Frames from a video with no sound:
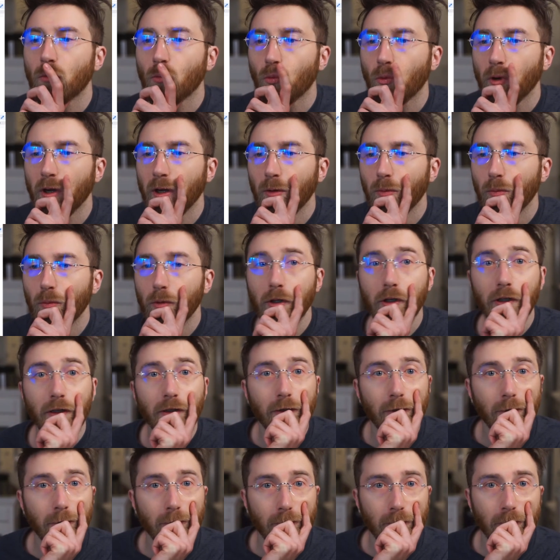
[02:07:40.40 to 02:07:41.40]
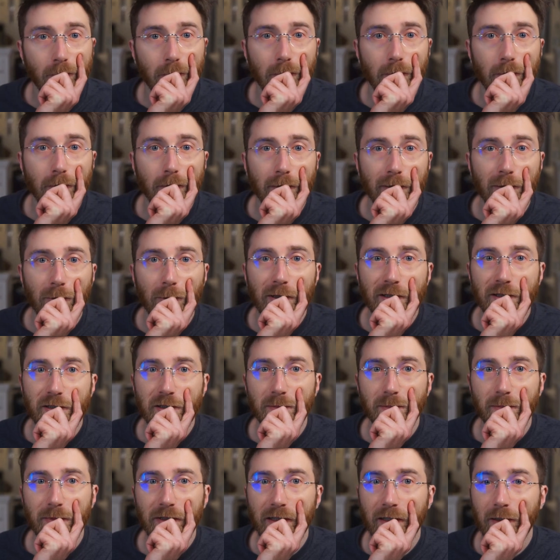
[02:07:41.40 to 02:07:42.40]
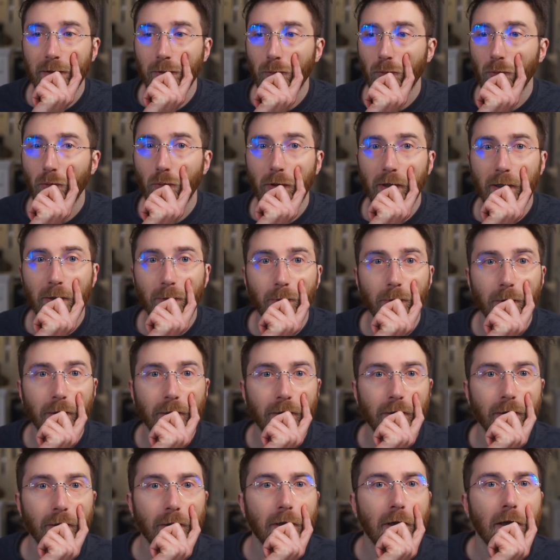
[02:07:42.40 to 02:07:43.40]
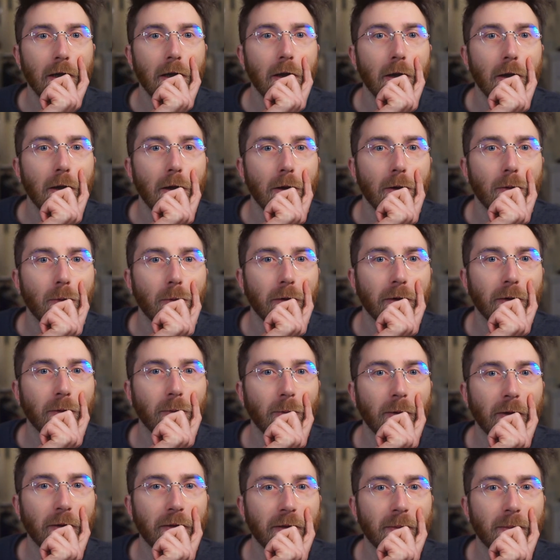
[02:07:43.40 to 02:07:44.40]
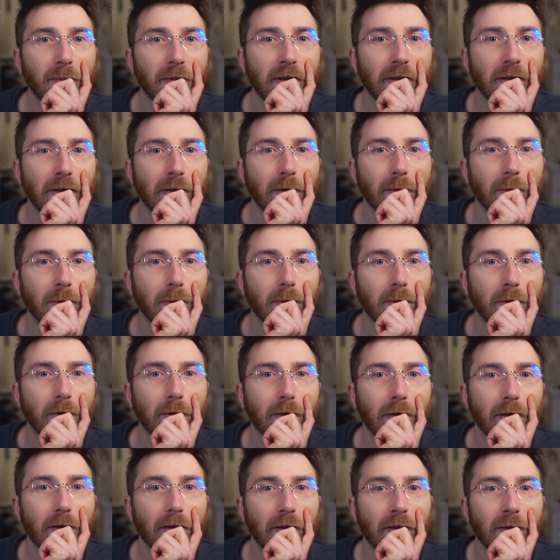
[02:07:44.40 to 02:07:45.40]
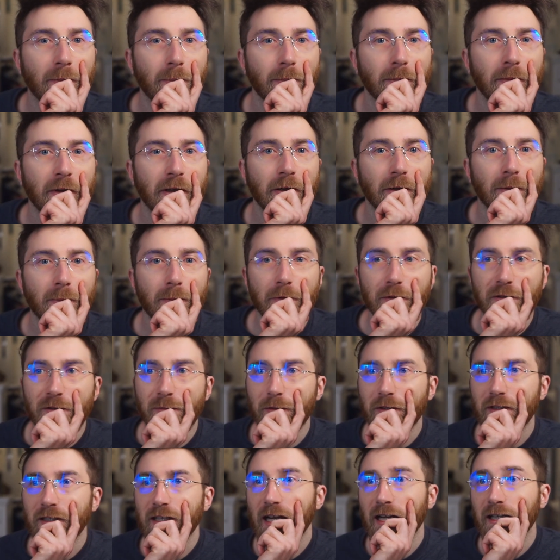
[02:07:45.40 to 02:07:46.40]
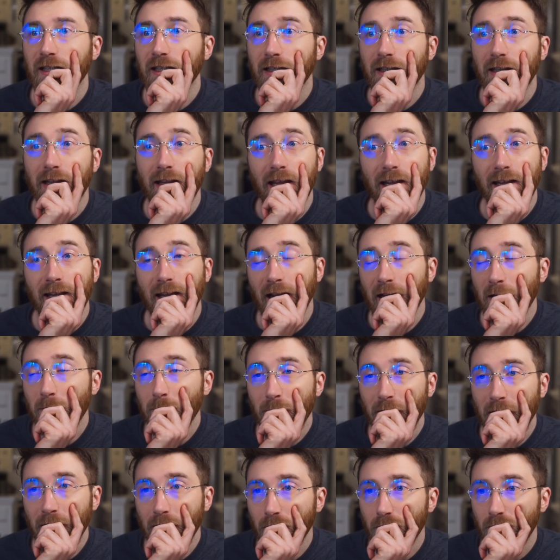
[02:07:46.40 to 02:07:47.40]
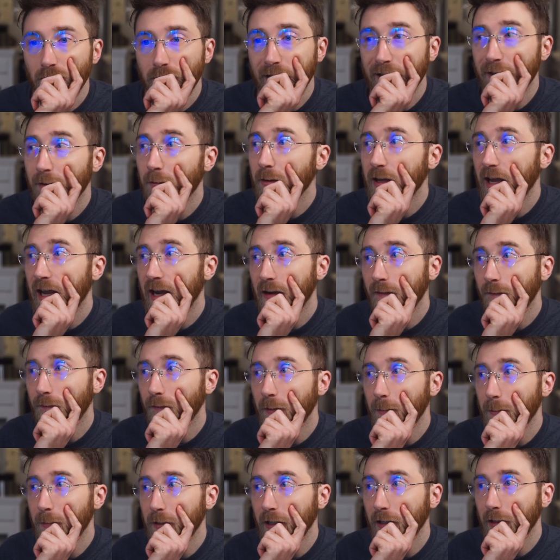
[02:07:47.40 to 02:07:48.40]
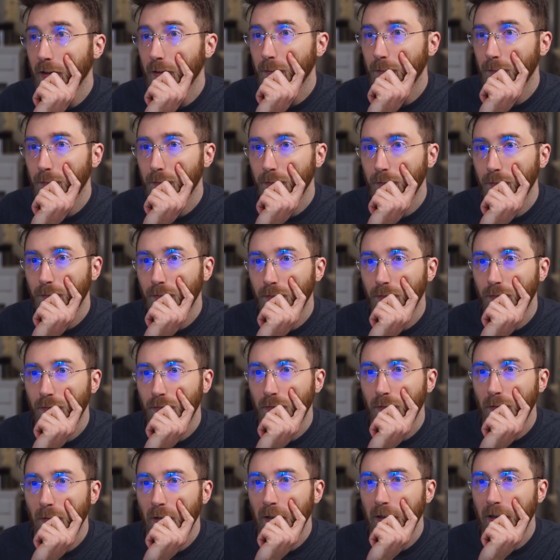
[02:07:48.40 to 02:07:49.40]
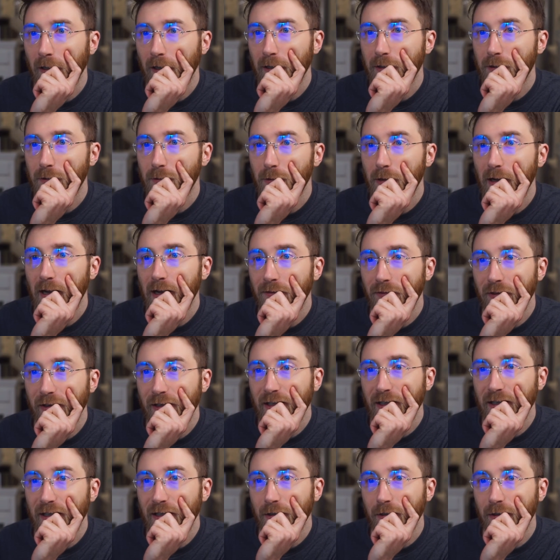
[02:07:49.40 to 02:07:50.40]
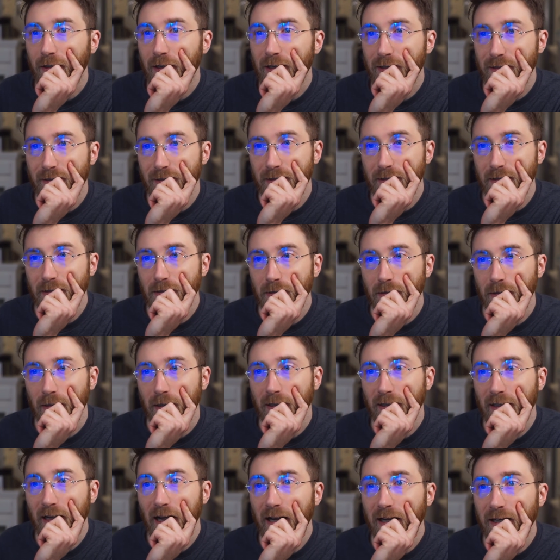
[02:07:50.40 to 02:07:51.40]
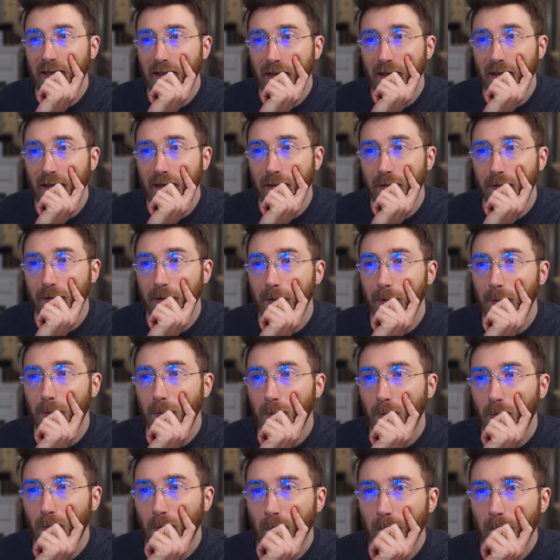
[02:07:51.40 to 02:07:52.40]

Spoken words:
where would, the question being, wouldn't wealthy be in the middle most protected? They can be, they don't have to be. I do have it here as a guideline though.